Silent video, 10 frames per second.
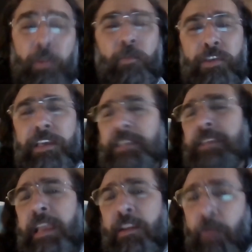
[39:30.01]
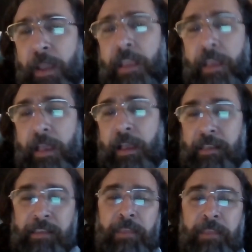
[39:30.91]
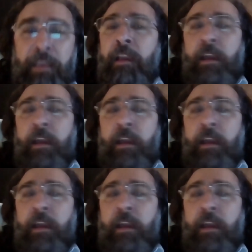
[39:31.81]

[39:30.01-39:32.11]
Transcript: which is anyway something